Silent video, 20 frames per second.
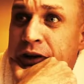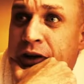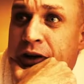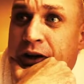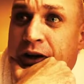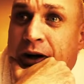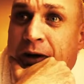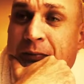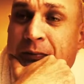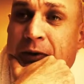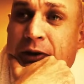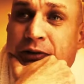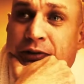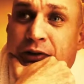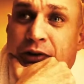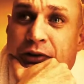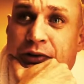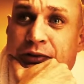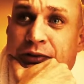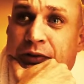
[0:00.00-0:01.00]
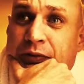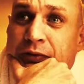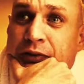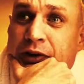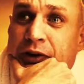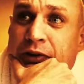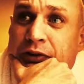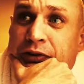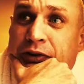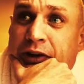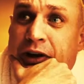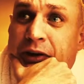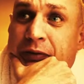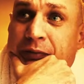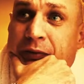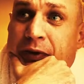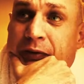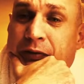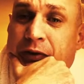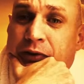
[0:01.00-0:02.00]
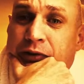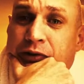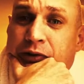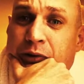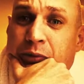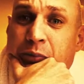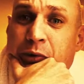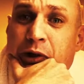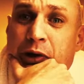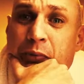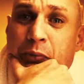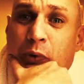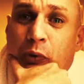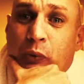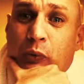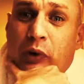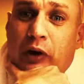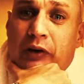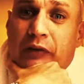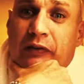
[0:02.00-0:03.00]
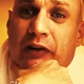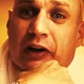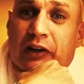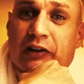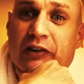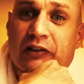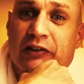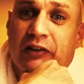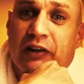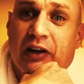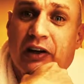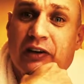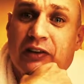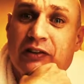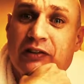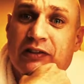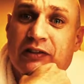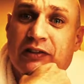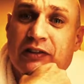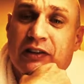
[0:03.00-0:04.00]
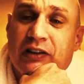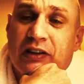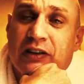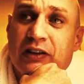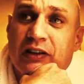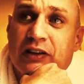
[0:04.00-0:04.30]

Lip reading: yeah, I'm meant to go to some dinner tonight, but I'm actually gonna meet up with one of my designers.